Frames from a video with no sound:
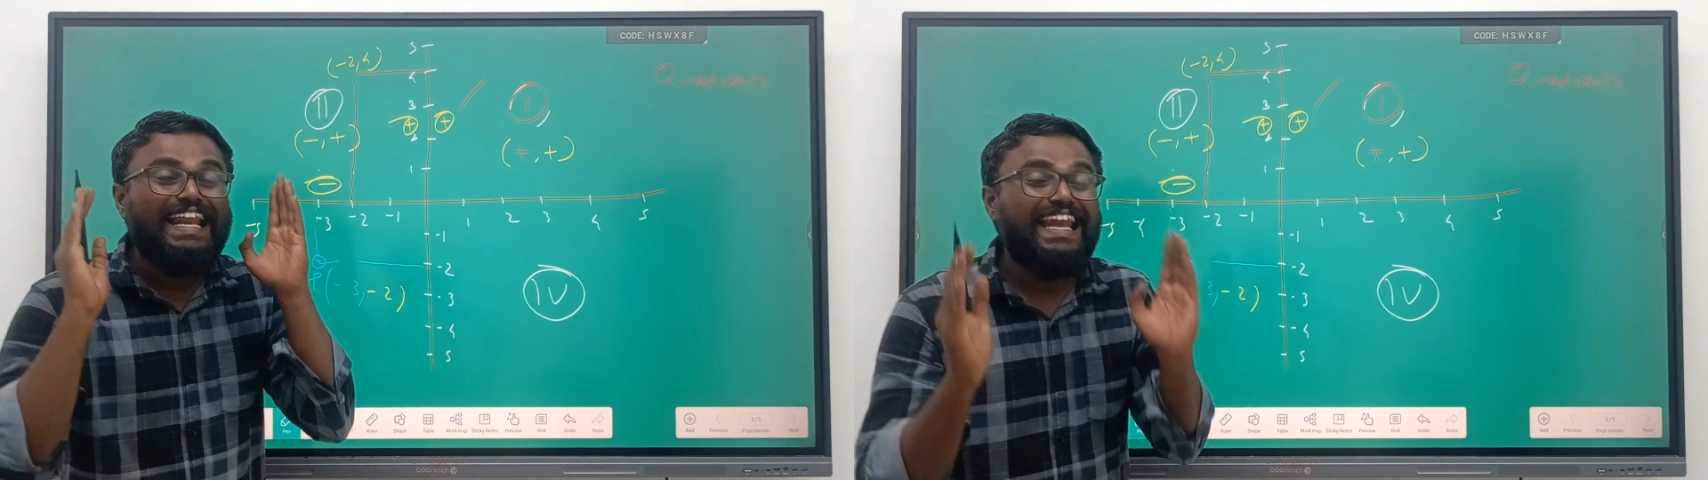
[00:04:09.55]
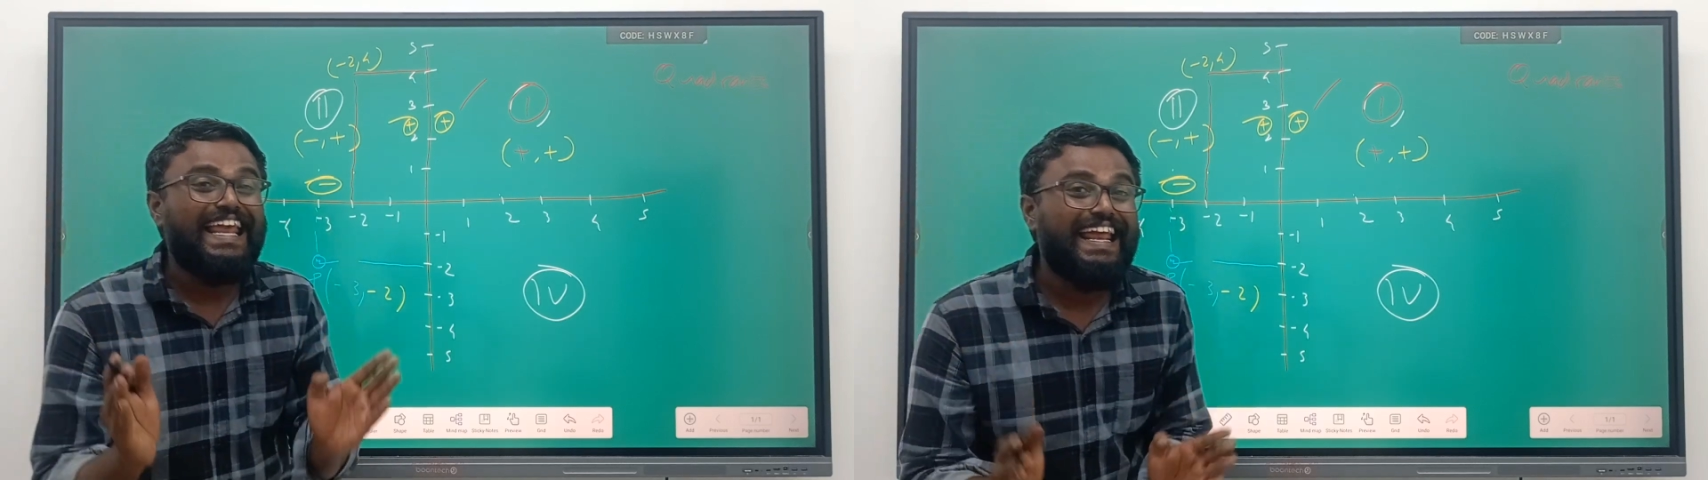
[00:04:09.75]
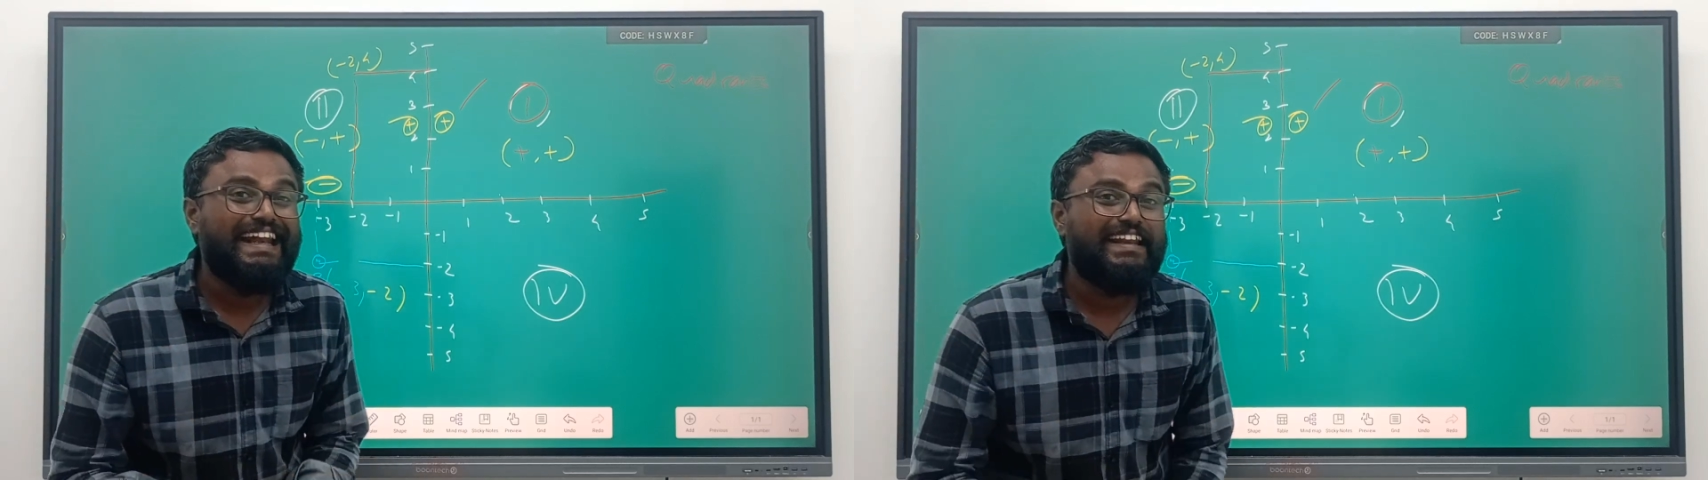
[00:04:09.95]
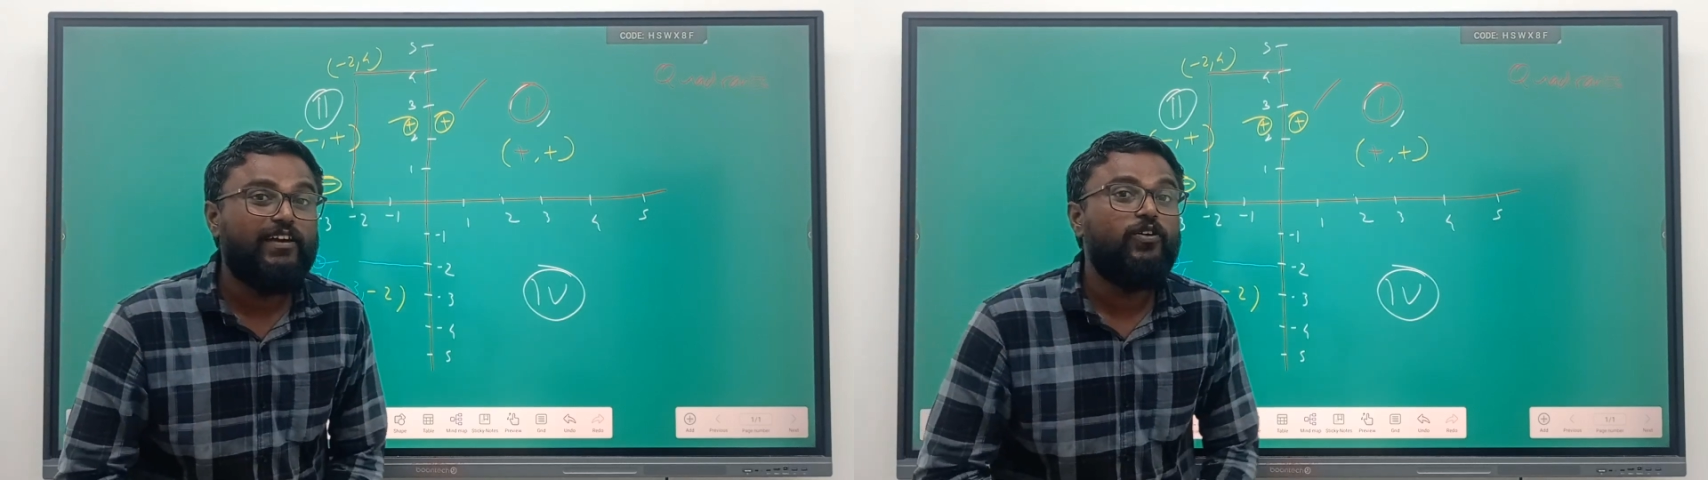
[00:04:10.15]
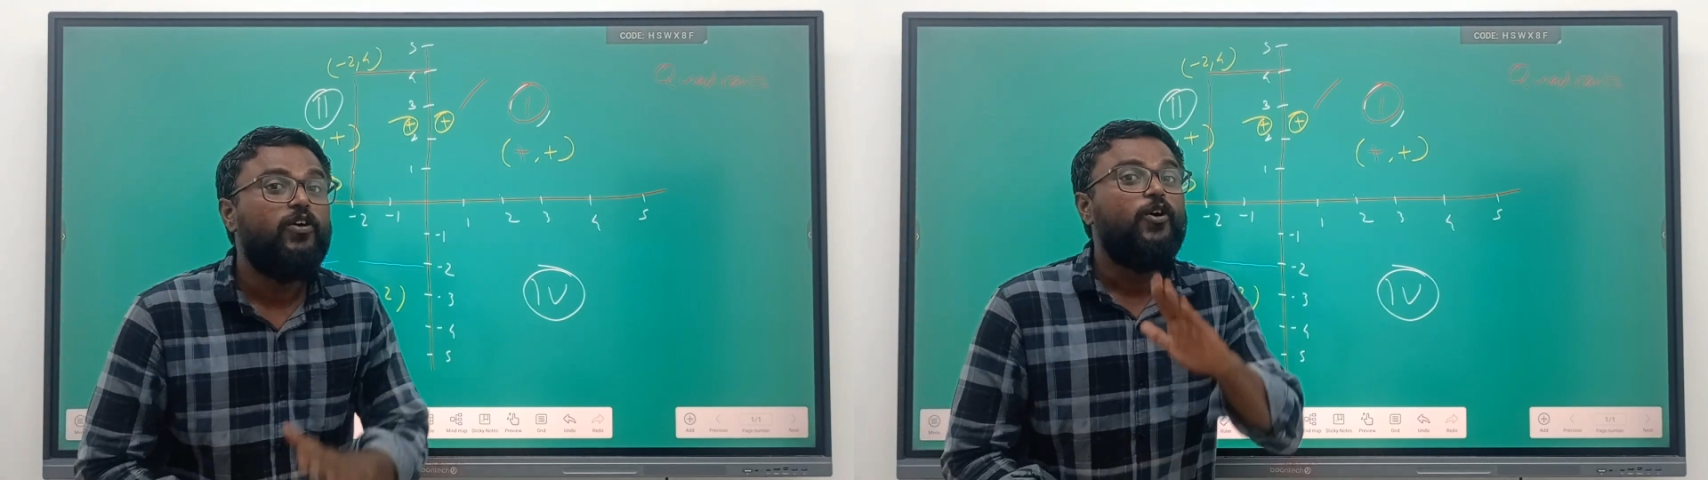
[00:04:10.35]

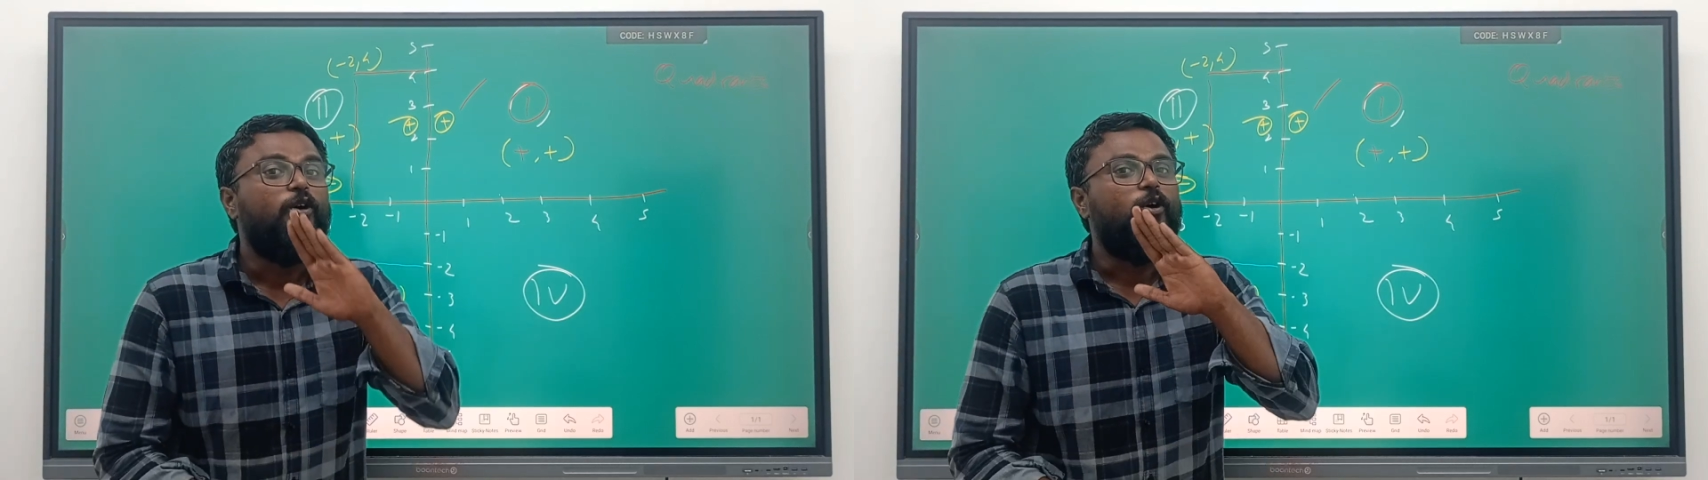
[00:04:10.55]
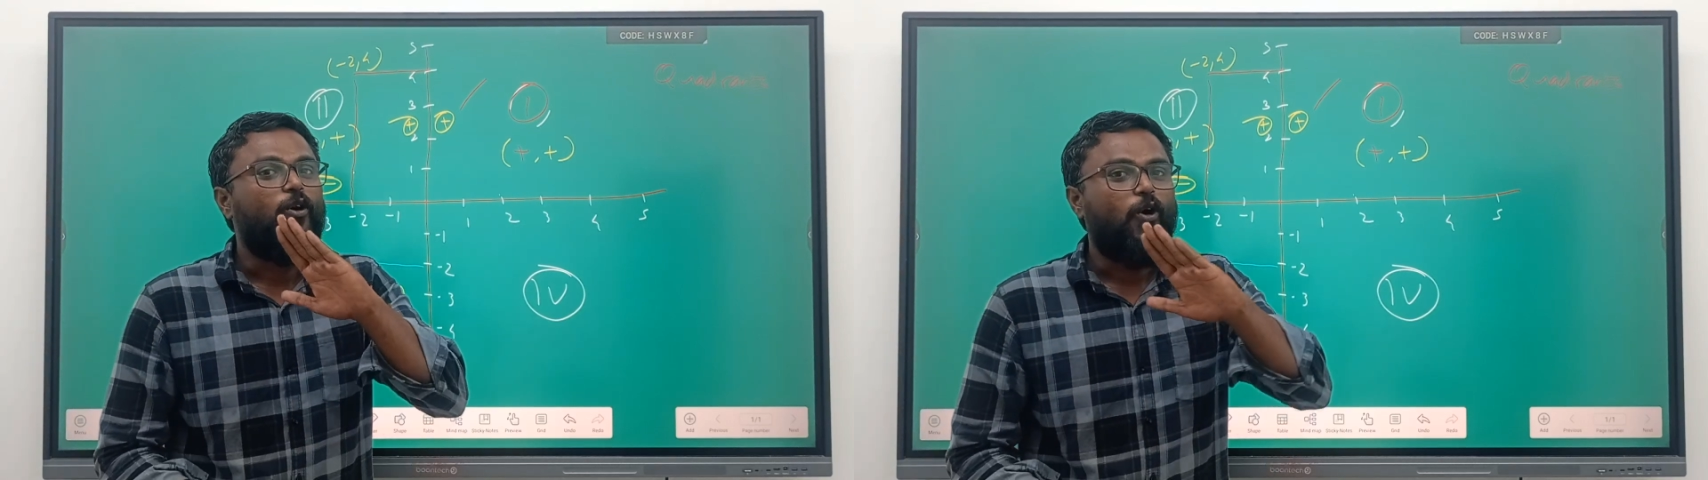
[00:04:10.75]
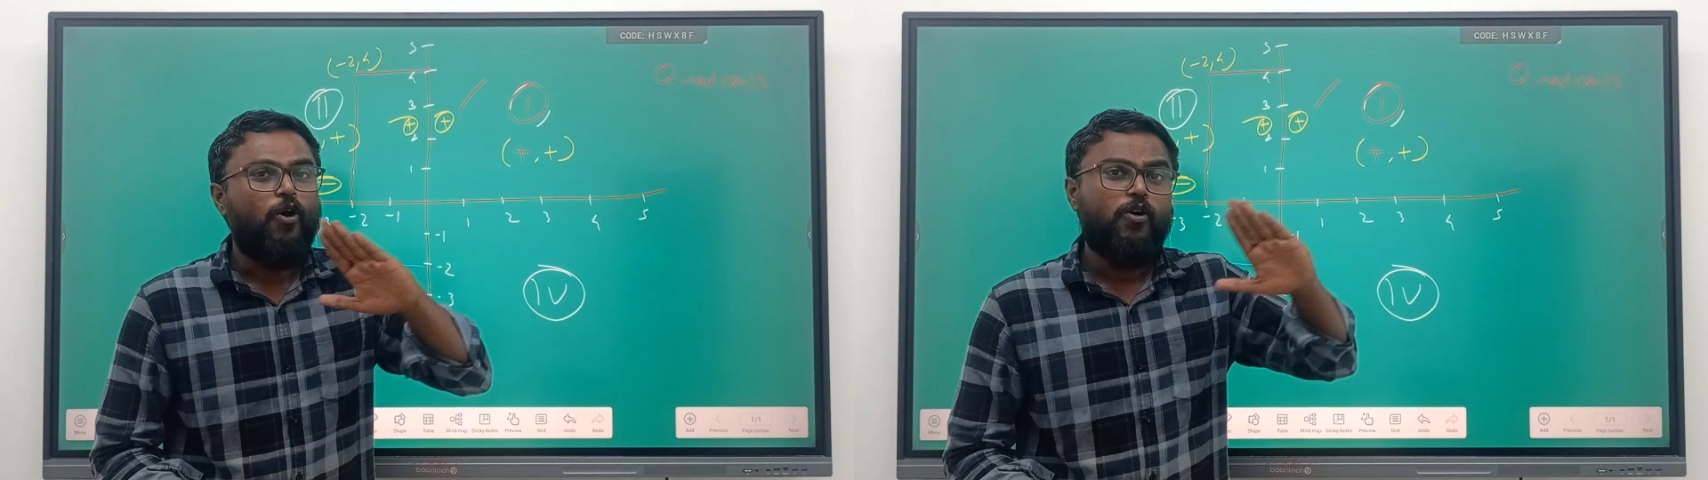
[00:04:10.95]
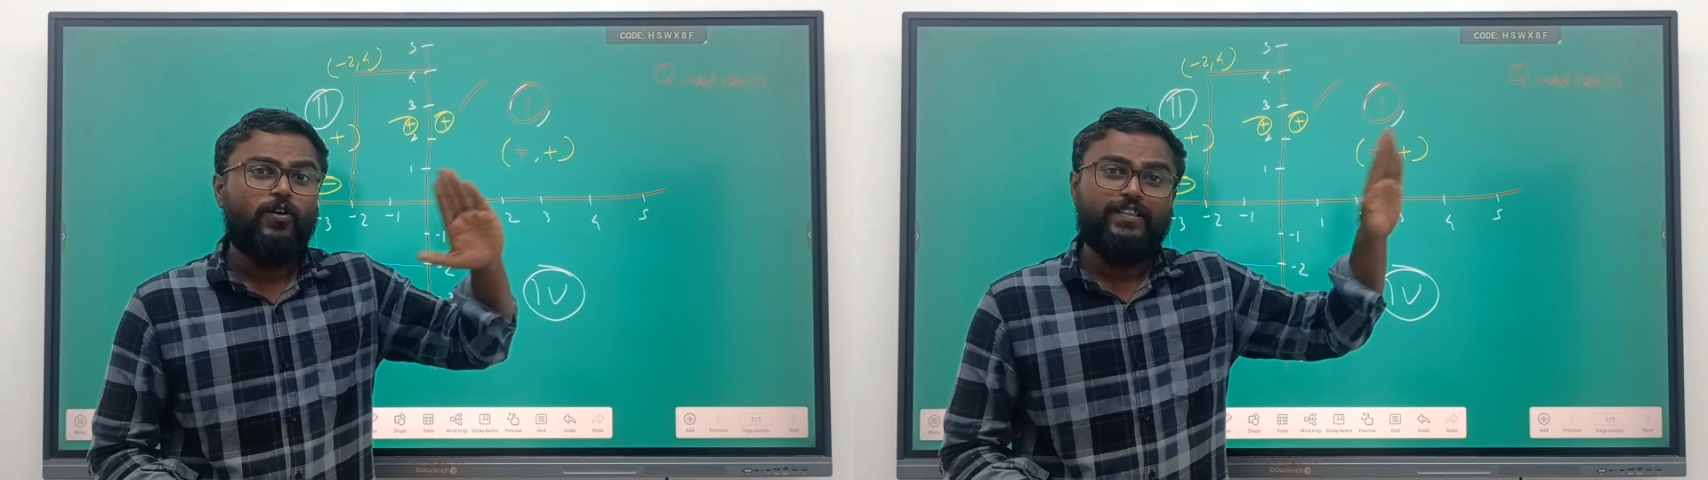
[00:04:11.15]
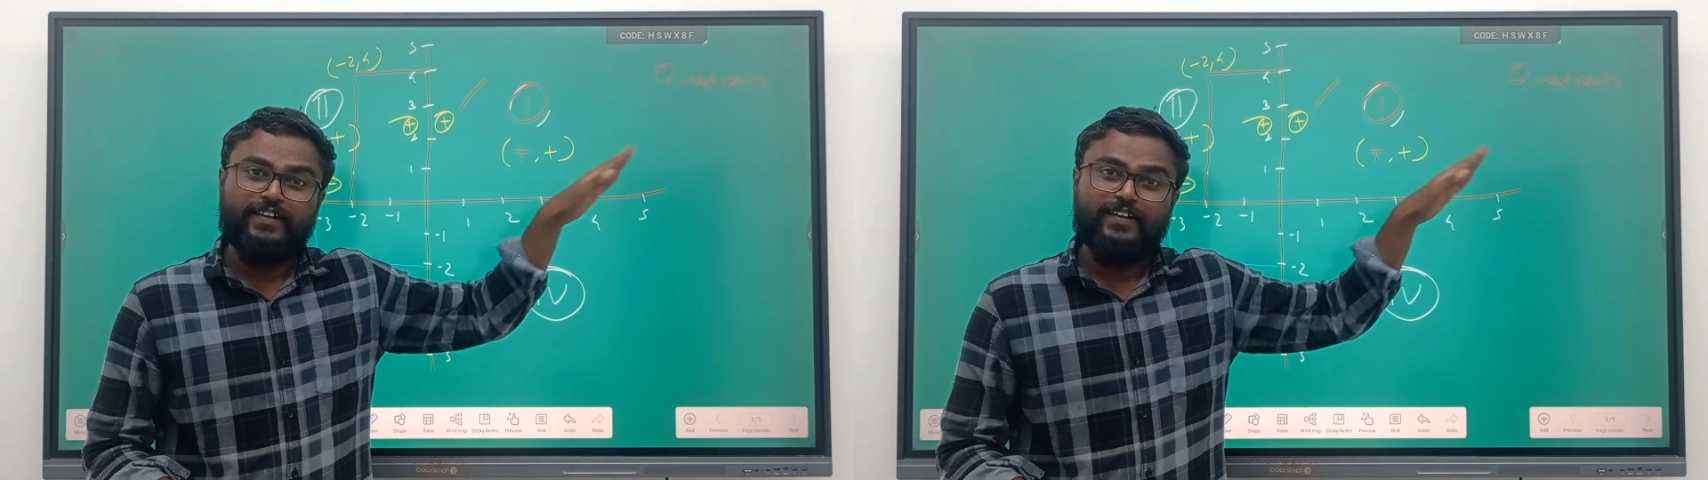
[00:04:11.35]
negative all